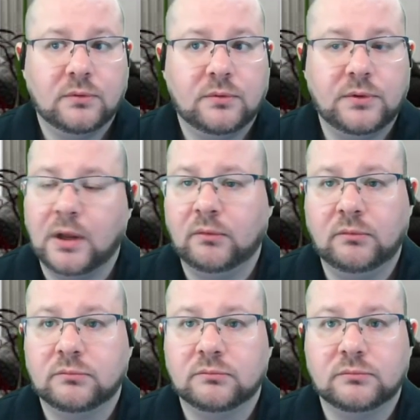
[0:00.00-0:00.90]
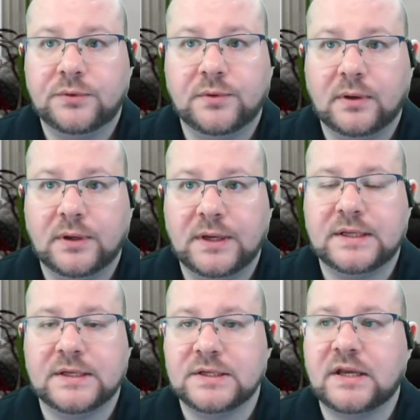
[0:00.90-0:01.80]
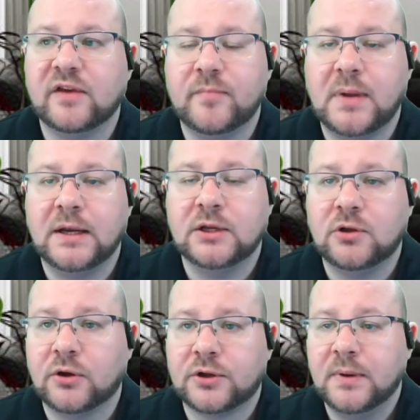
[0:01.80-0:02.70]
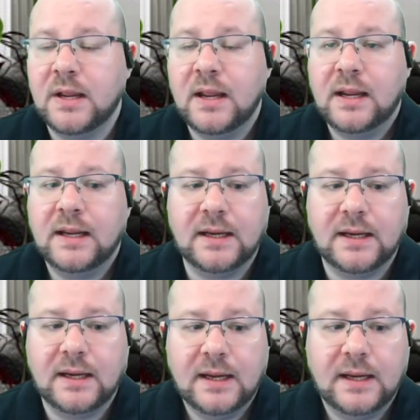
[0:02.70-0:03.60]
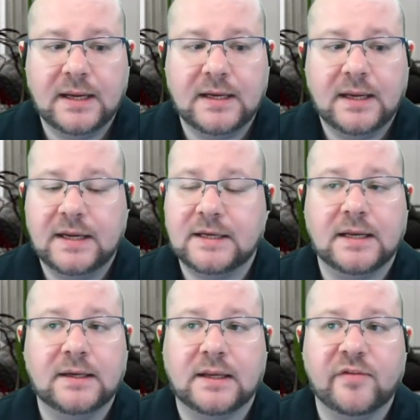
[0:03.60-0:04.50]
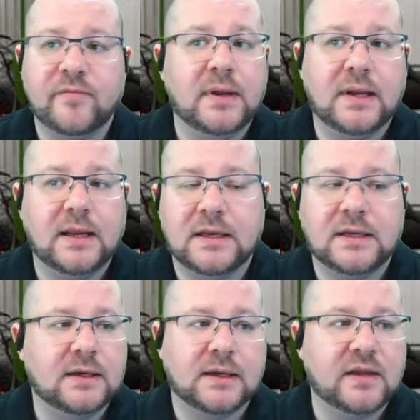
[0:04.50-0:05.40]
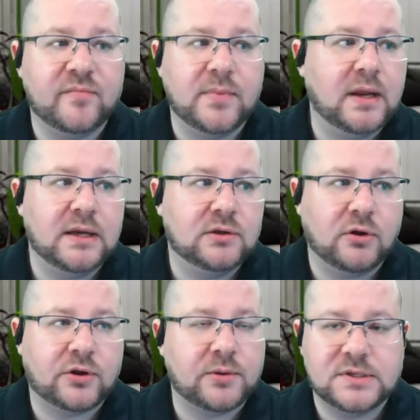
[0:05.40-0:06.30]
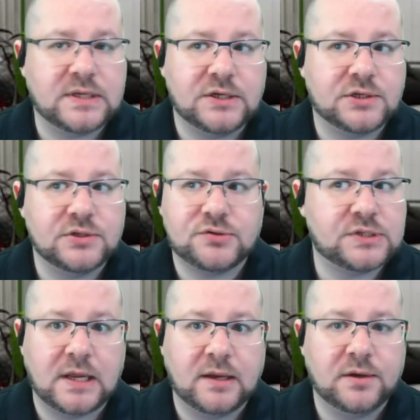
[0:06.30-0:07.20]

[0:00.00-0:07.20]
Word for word: No. He didn't give me oh, any document. He, he, he didn't give important. me he didn't give me any documentation to send.